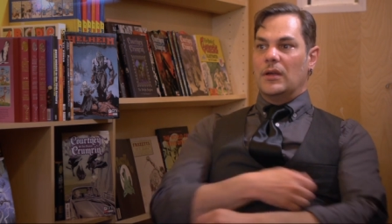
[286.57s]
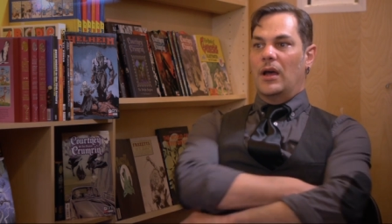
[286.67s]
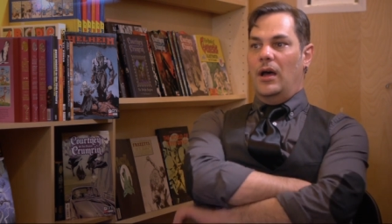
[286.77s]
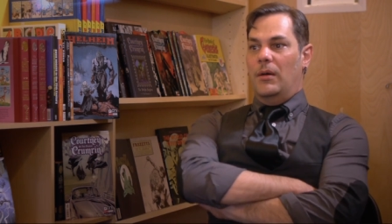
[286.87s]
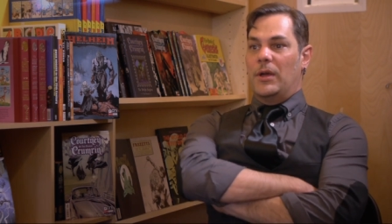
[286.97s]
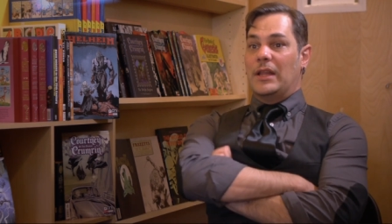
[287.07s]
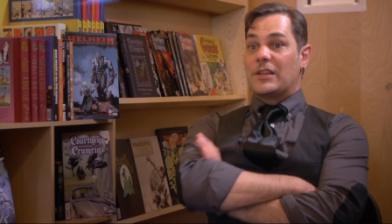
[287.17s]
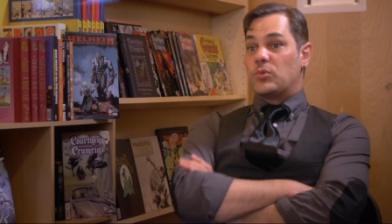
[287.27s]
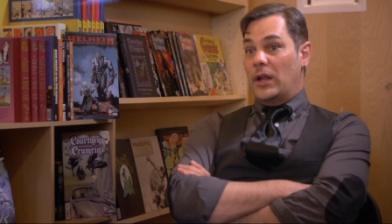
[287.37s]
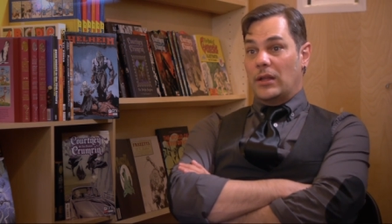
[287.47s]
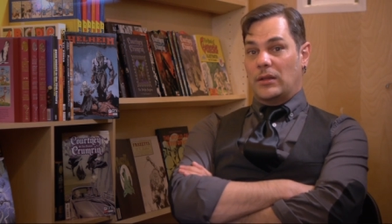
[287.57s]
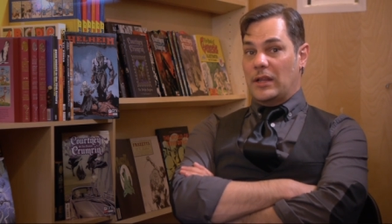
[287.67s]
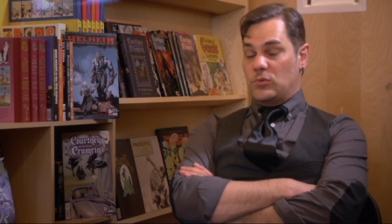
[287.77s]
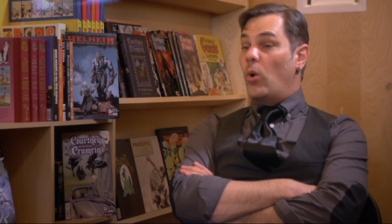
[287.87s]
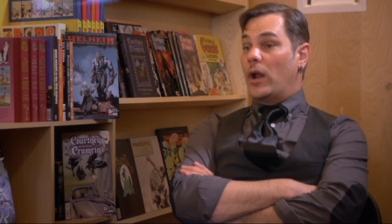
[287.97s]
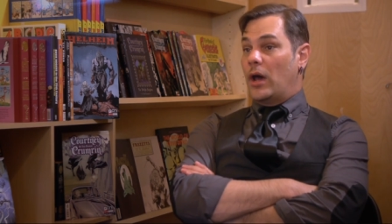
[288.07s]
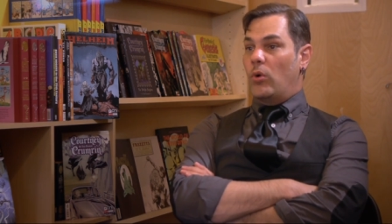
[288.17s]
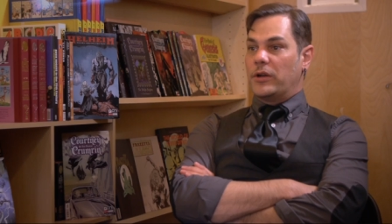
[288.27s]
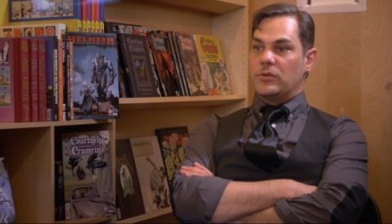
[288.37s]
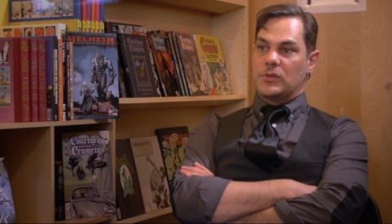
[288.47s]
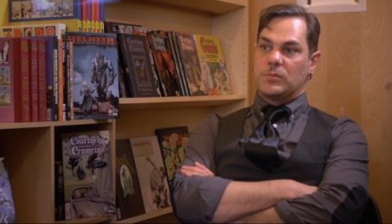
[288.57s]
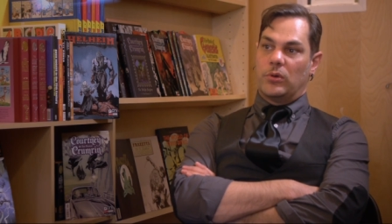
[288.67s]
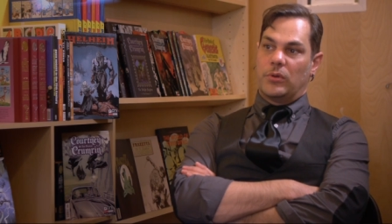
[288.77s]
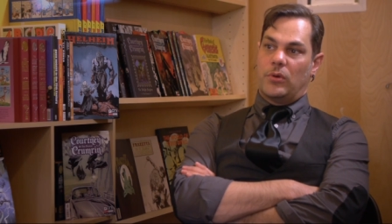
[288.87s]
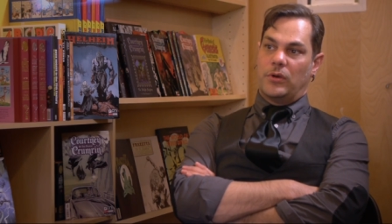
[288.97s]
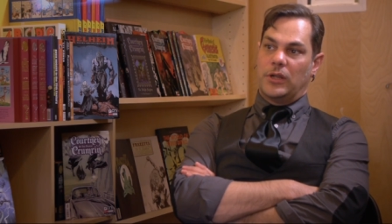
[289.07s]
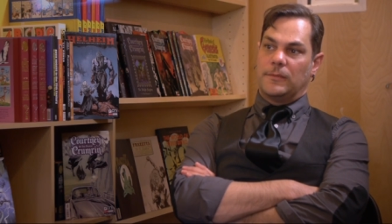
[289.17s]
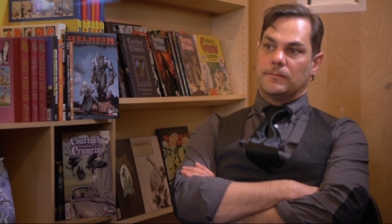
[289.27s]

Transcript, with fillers: and that's what I wanted to explore with Courtney.